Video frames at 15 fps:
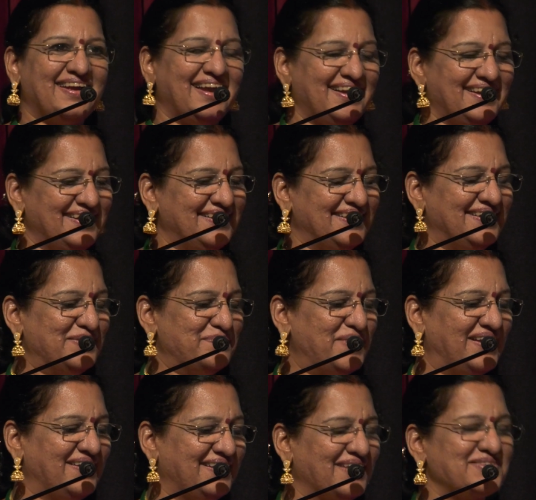again, the
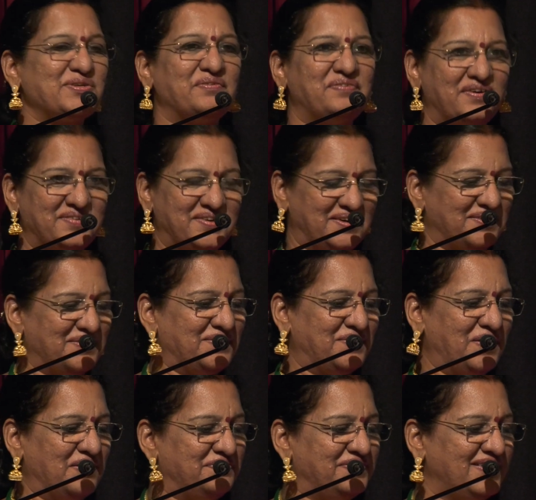main crux of our
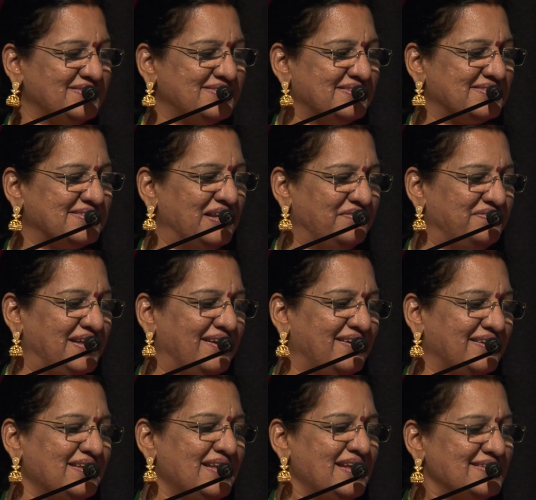conference itself,
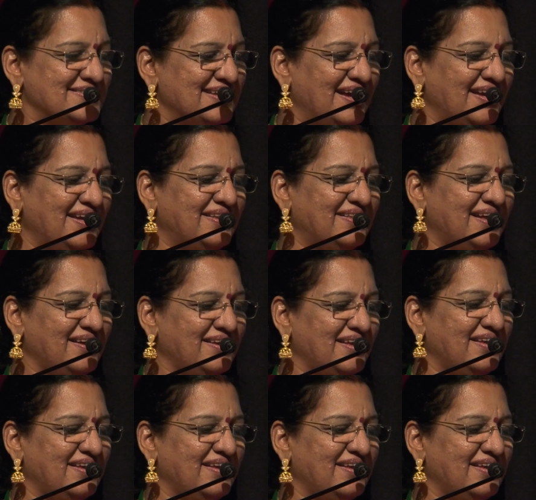that Sahitya